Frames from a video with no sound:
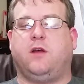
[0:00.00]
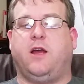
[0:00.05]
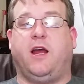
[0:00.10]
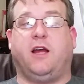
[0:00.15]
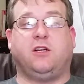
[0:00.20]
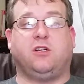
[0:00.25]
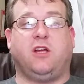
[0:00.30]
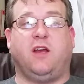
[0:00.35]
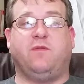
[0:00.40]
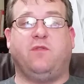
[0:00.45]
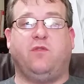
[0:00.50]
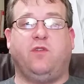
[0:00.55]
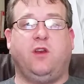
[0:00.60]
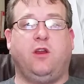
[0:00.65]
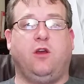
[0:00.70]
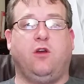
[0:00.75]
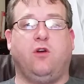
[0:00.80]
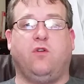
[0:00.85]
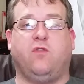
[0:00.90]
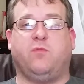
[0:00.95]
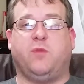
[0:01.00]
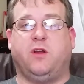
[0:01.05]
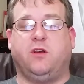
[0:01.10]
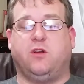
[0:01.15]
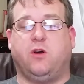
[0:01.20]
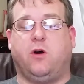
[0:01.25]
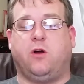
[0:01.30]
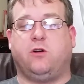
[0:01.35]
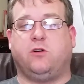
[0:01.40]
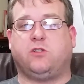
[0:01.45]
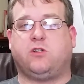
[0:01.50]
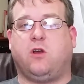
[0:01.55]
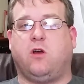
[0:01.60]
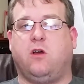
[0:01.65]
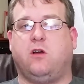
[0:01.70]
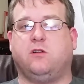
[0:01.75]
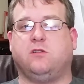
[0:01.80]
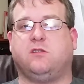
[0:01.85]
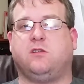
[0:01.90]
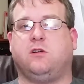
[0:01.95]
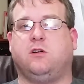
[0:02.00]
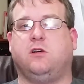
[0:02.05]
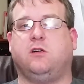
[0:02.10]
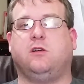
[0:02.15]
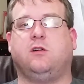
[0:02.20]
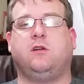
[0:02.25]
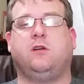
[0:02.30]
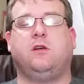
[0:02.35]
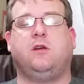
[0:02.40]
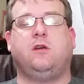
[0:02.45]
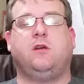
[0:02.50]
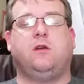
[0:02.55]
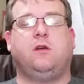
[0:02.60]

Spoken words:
I actually have a video of my daughter's concert,